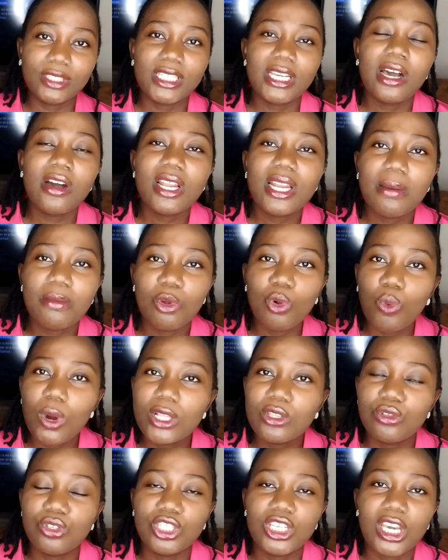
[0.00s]
tell them you
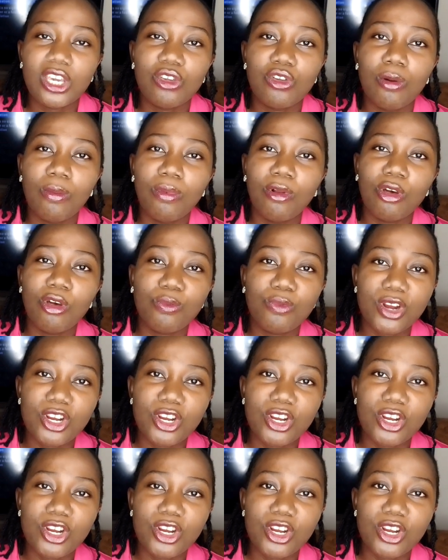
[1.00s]
want to check your blood